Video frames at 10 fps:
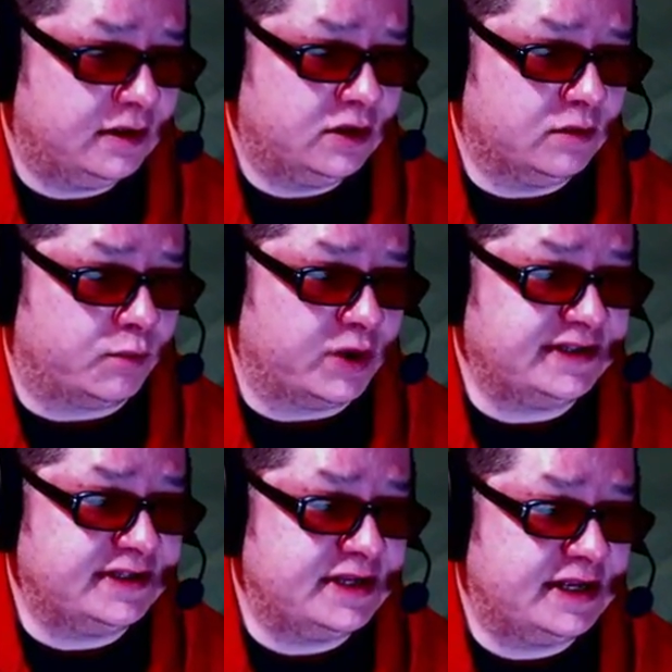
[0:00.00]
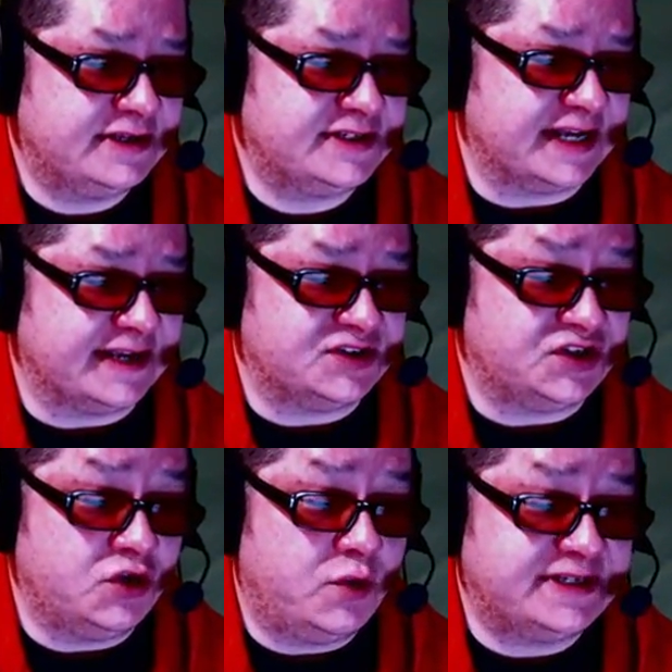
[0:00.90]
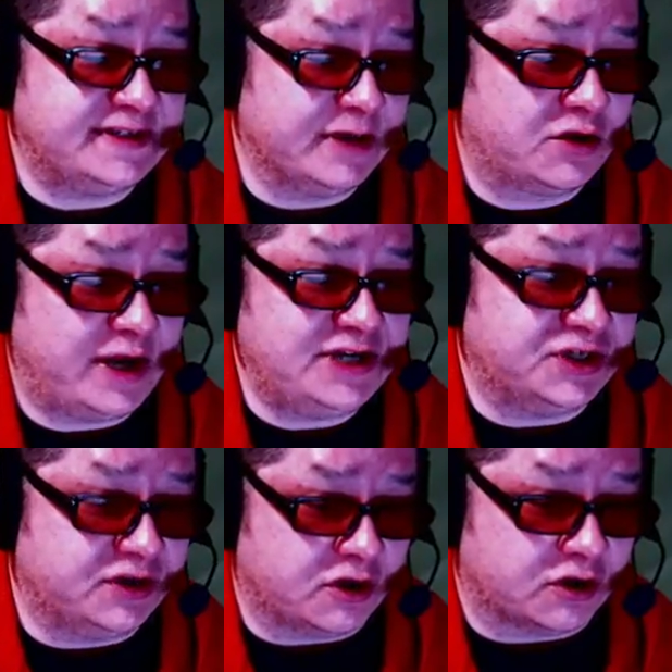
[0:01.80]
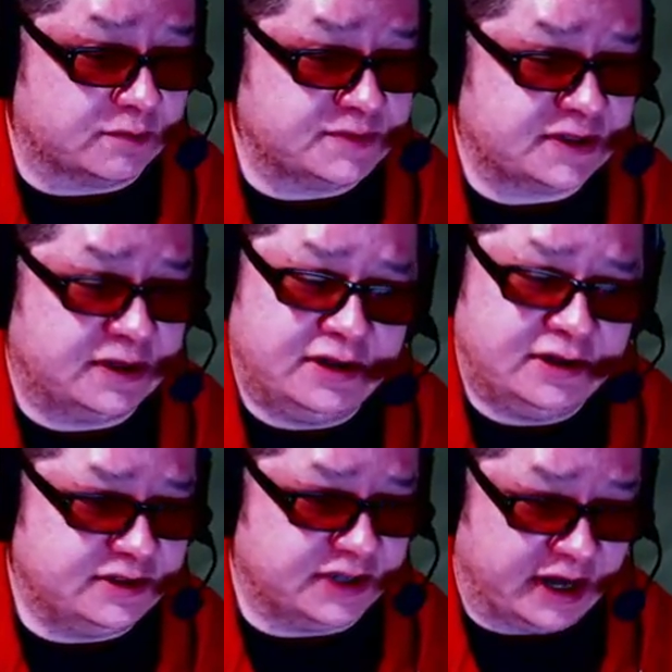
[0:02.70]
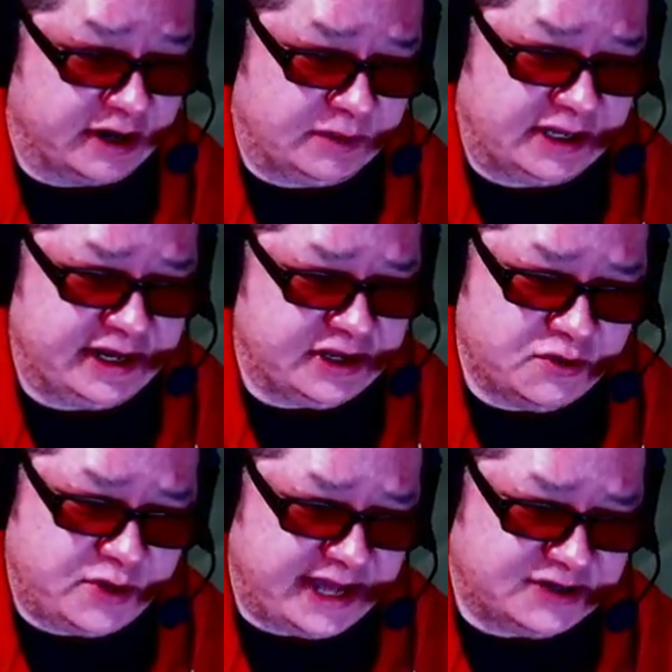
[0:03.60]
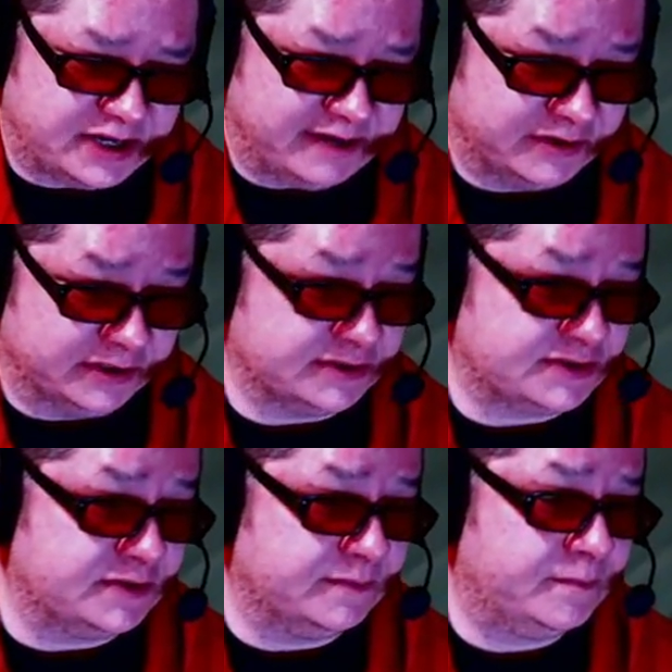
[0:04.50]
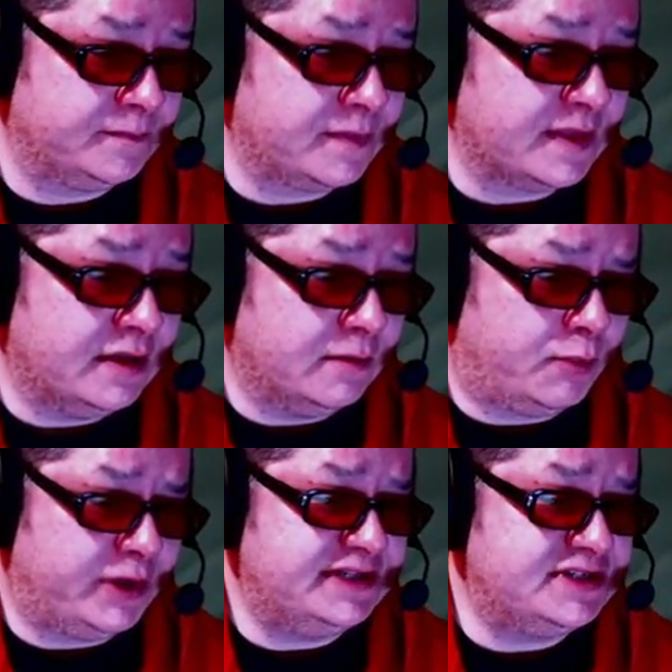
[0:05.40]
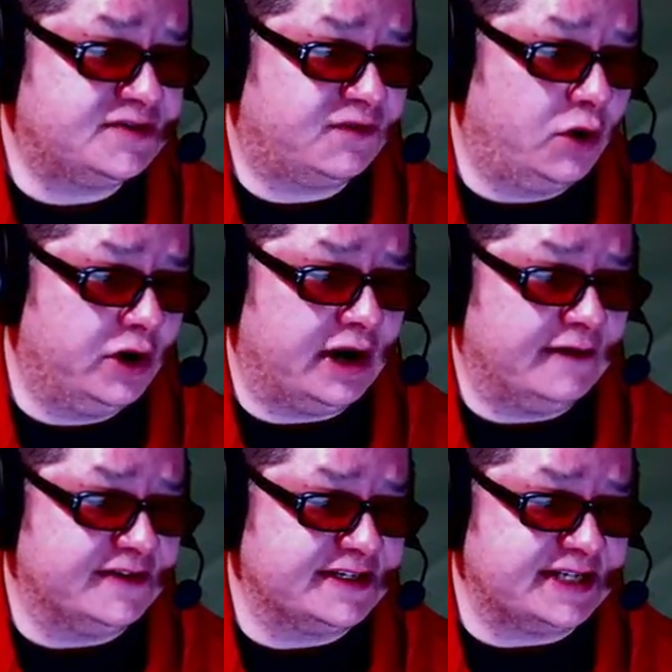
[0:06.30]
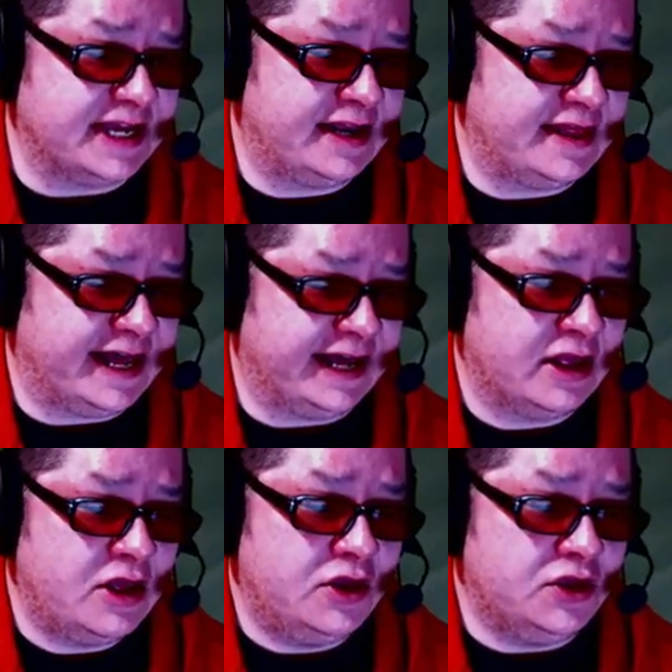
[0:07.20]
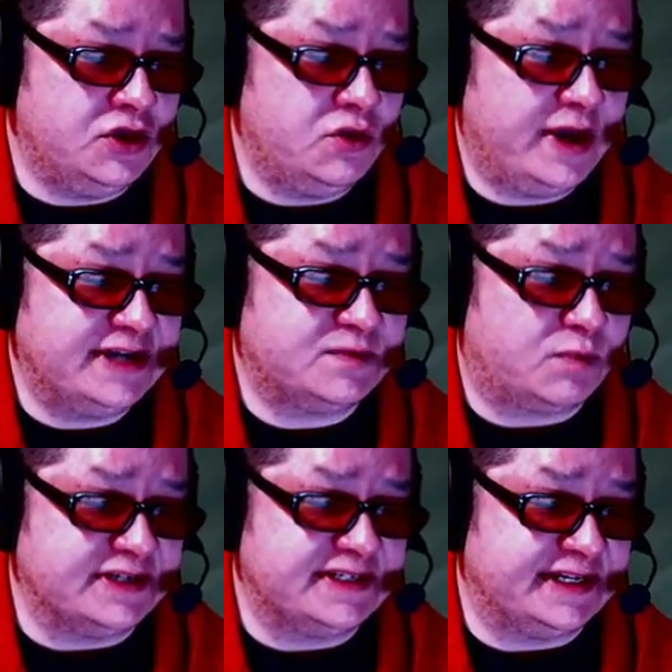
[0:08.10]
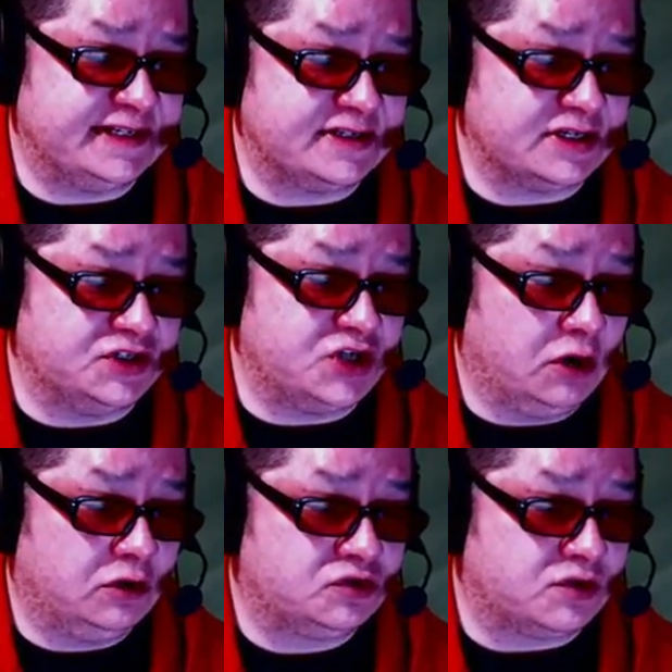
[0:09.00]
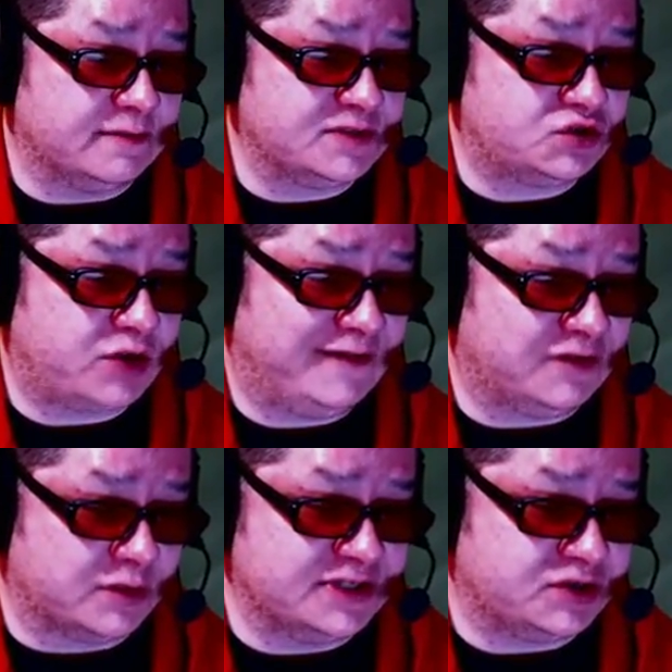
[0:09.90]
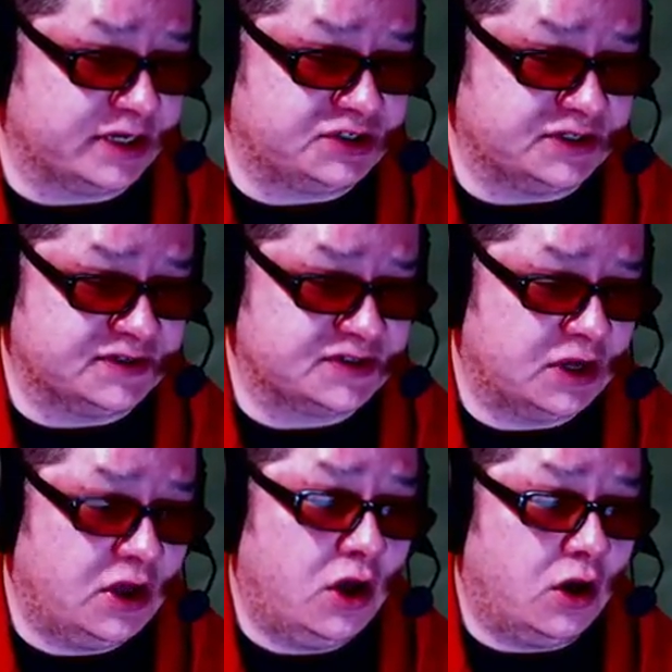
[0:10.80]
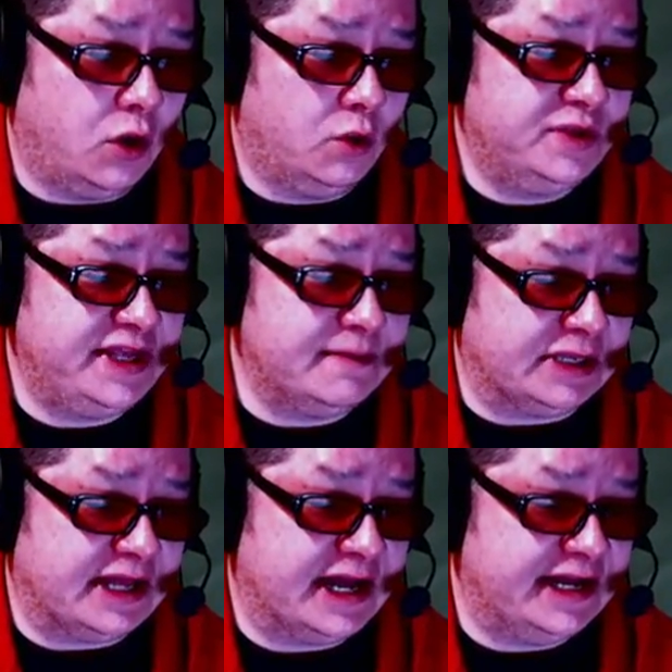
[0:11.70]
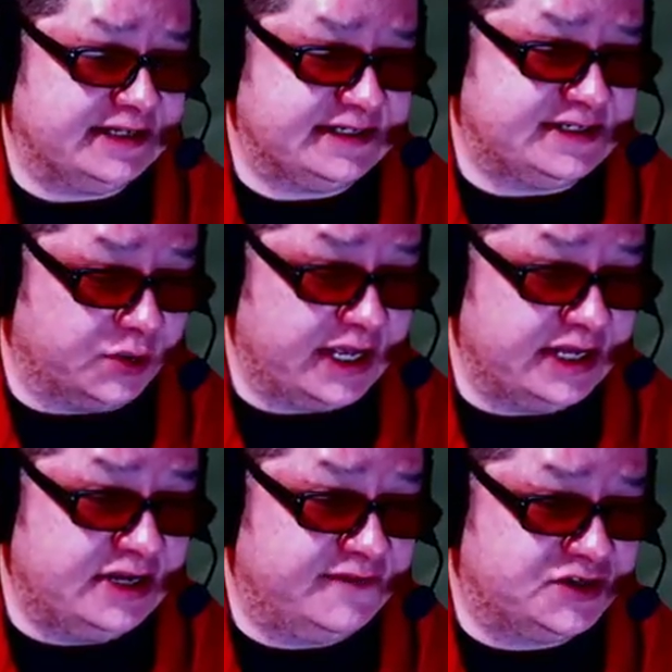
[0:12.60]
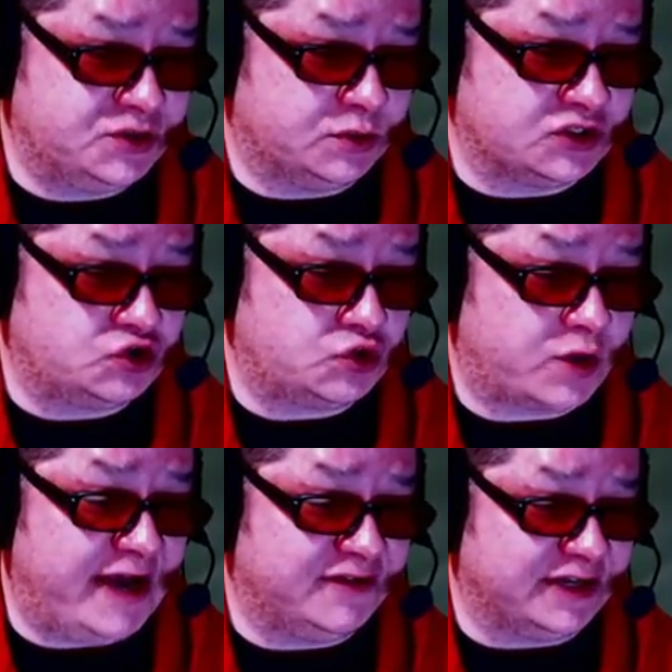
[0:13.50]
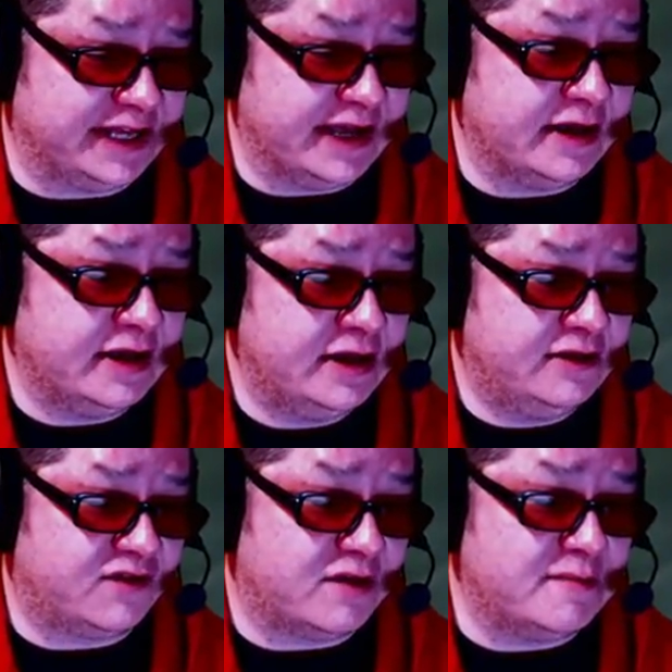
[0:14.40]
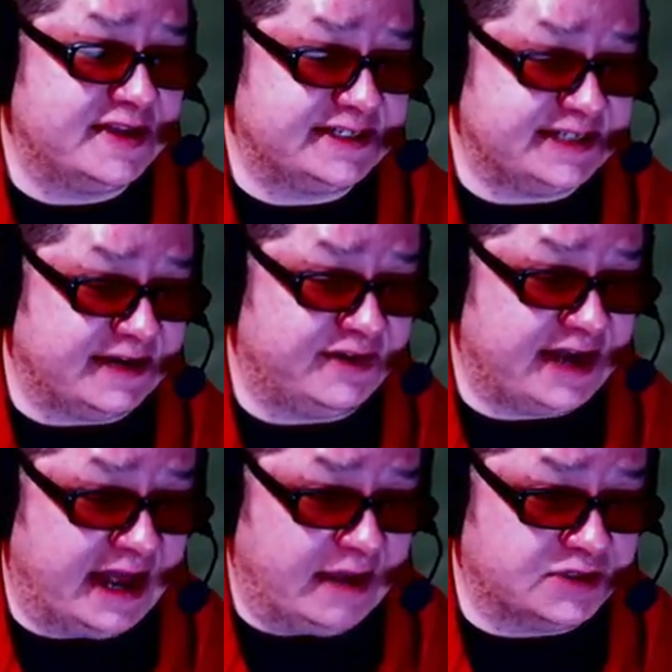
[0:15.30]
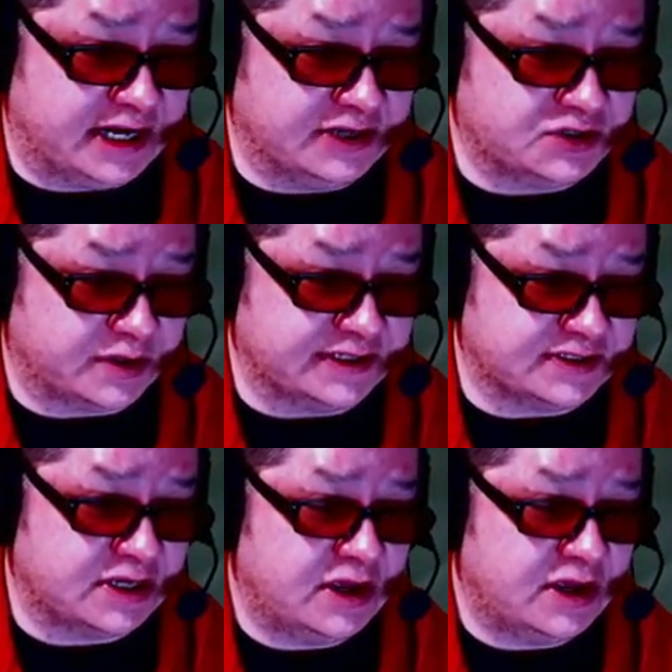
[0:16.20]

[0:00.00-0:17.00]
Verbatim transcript: Britain says U.S. immigration curbs do not apply to UK travelers. Britain's Foreign Office said that US President Donald Trump's travel restrictions only applied to individuals traveling from the seven named countries.